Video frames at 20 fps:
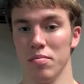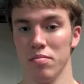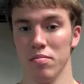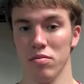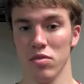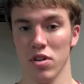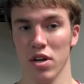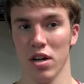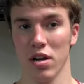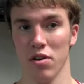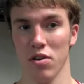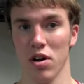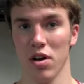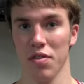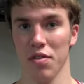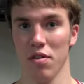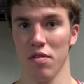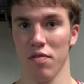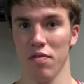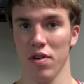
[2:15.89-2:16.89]
you got to go out
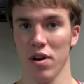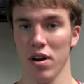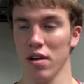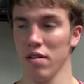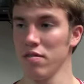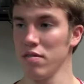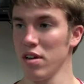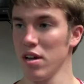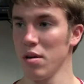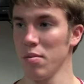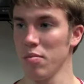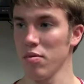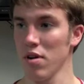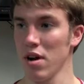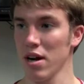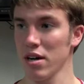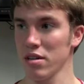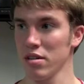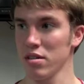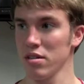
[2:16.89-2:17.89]
there and fight every day in
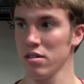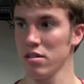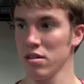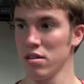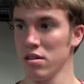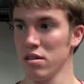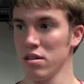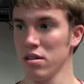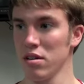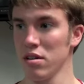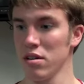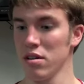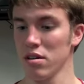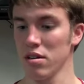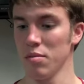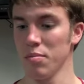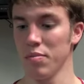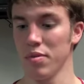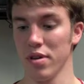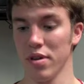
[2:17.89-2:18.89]
practice and
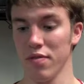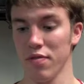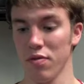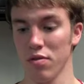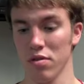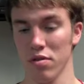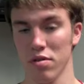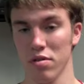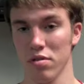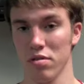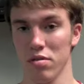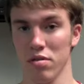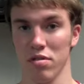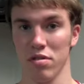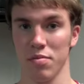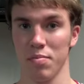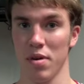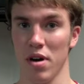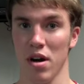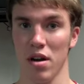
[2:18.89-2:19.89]
compete for the
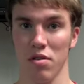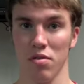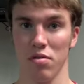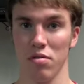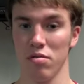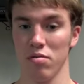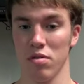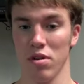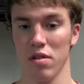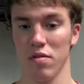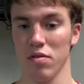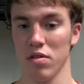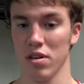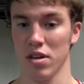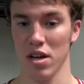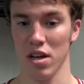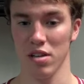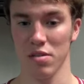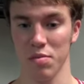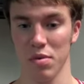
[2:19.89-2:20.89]
spot or whatever the
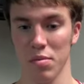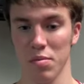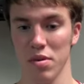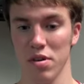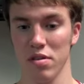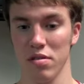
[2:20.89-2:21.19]
case may be.